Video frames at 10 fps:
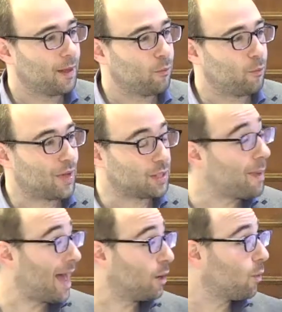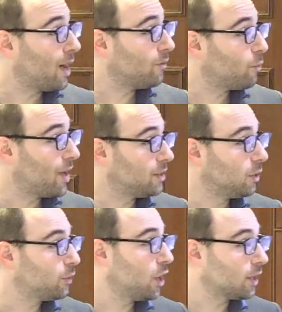Recep Erdogan, the president
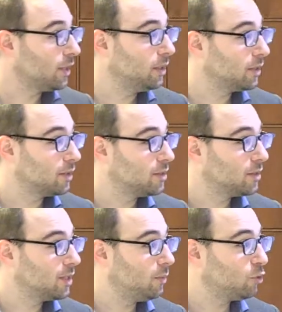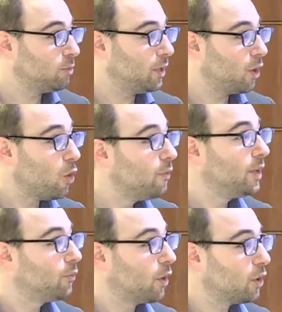of Turkey, doesn't seem to be
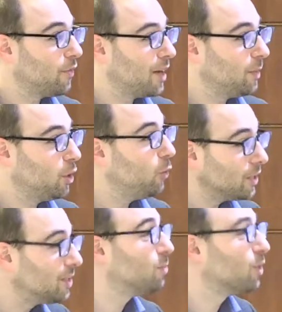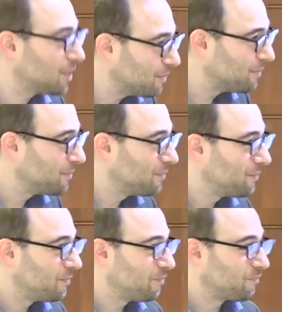overly fond of anybody who isn't Muslim.
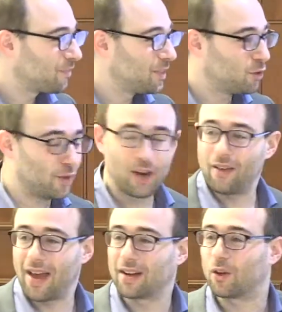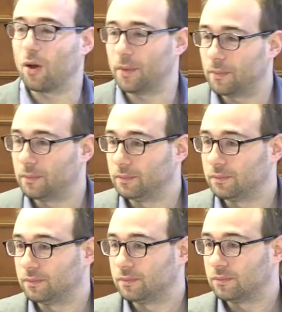So we don't have that in common.
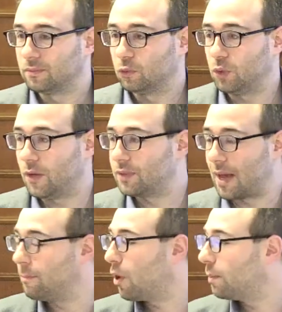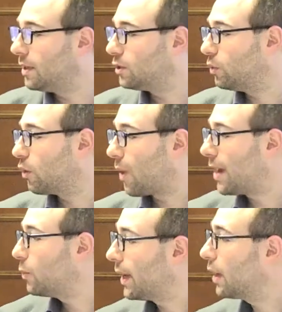You have some populists who are
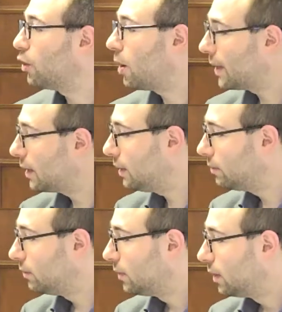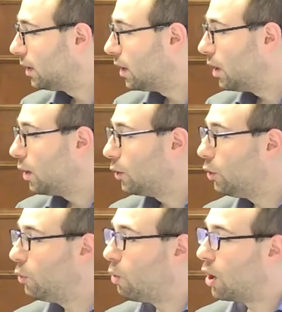right-wing economically,
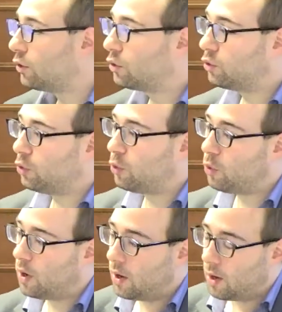who want to